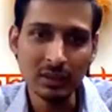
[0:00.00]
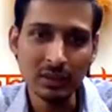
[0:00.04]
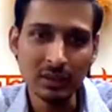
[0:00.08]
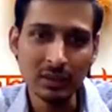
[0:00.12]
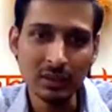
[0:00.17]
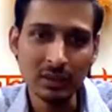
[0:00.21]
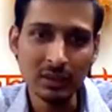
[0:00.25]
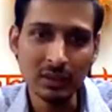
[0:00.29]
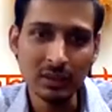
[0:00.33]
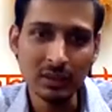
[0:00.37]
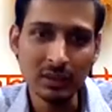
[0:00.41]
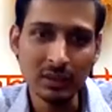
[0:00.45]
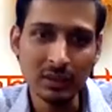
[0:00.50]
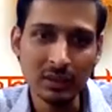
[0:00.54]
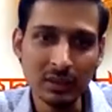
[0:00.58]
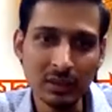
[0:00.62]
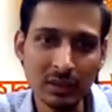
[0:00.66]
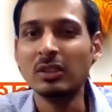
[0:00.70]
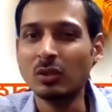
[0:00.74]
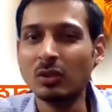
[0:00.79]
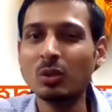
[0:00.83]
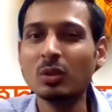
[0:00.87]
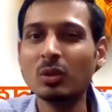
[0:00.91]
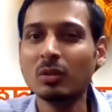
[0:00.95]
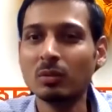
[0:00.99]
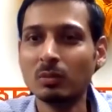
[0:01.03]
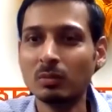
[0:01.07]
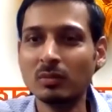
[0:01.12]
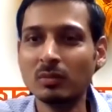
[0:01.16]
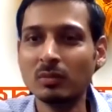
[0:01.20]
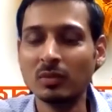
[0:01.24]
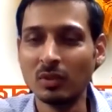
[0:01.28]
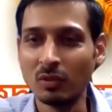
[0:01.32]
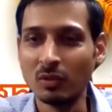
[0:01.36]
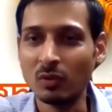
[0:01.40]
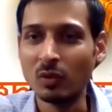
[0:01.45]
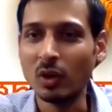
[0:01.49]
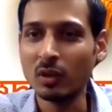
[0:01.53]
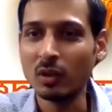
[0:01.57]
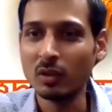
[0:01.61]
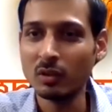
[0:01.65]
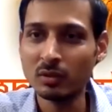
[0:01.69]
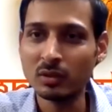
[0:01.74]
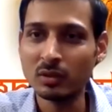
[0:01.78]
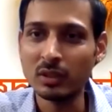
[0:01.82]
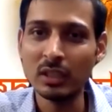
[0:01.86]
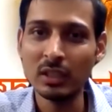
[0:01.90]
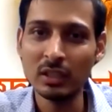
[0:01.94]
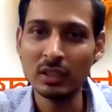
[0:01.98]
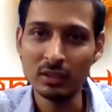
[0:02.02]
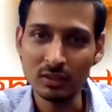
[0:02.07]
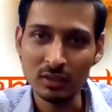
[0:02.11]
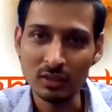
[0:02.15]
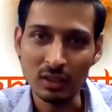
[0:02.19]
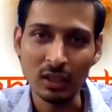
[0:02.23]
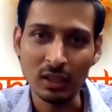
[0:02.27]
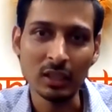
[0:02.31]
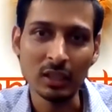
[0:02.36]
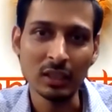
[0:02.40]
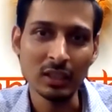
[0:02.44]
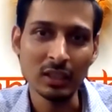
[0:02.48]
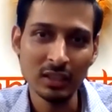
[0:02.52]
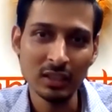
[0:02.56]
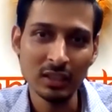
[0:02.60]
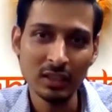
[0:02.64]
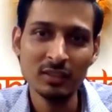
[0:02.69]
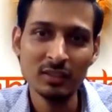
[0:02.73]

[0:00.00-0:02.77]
said, "No, what you said is correct.